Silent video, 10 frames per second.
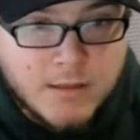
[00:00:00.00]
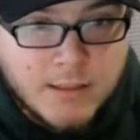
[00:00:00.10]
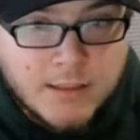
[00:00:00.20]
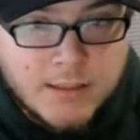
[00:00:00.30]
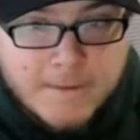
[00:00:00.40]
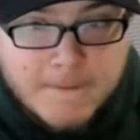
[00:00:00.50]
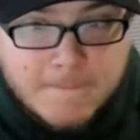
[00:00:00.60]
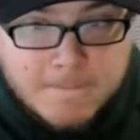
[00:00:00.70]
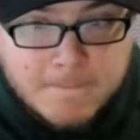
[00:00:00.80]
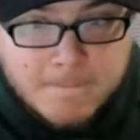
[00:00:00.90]

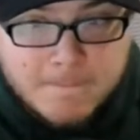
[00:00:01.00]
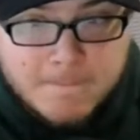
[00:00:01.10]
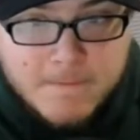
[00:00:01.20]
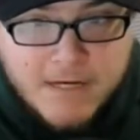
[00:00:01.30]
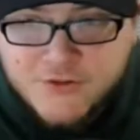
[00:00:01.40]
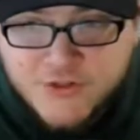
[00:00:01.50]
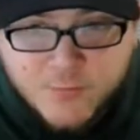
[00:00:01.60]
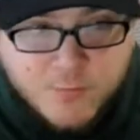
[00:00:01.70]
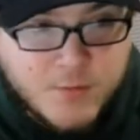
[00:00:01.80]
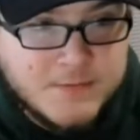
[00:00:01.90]
I just
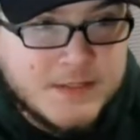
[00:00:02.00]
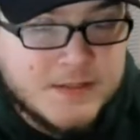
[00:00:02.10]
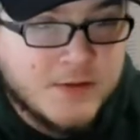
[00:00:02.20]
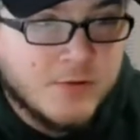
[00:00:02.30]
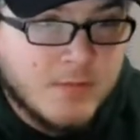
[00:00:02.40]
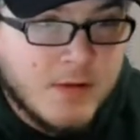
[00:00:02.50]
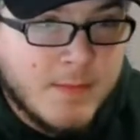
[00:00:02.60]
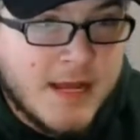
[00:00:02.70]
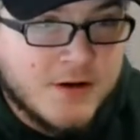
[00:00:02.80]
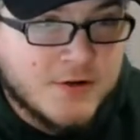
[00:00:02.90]
ripped into the Green Bay
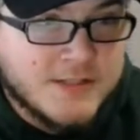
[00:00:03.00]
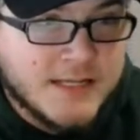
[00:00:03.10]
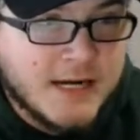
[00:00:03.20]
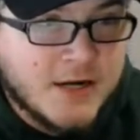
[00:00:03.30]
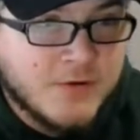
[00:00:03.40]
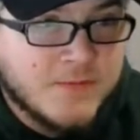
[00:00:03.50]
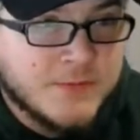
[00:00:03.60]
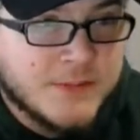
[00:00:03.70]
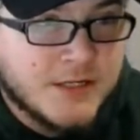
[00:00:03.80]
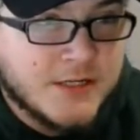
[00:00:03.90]
Packers, and I don't even
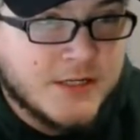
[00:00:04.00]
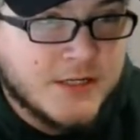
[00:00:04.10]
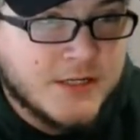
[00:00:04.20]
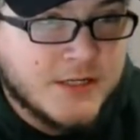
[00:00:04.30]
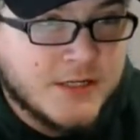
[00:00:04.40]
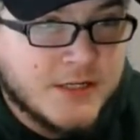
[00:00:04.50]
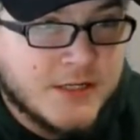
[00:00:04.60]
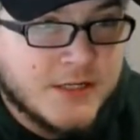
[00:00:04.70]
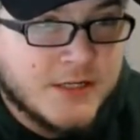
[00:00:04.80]
particularly have